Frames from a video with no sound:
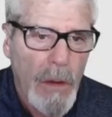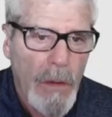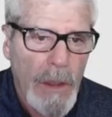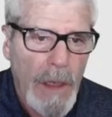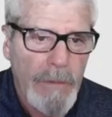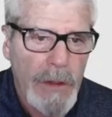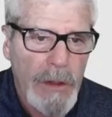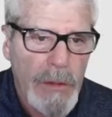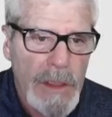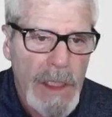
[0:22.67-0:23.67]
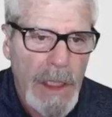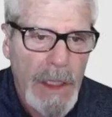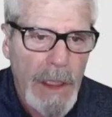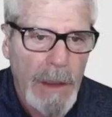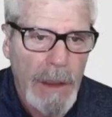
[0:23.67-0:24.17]
all you have to do is
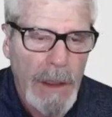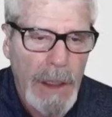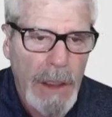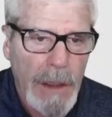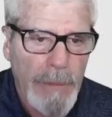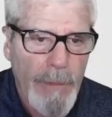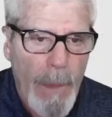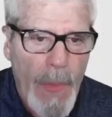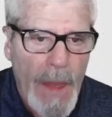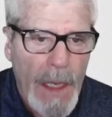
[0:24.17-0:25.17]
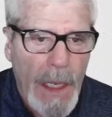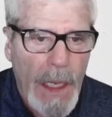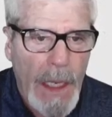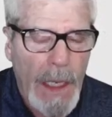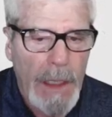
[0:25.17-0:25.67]
click on the link
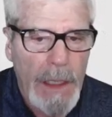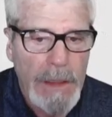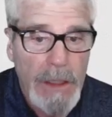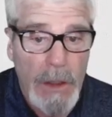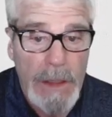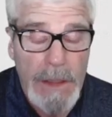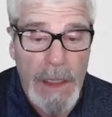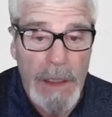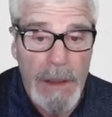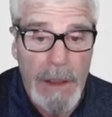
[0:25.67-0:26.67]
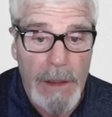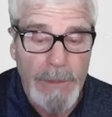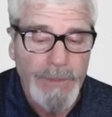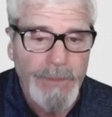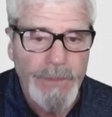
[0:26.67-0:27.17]
and it's going to take you there.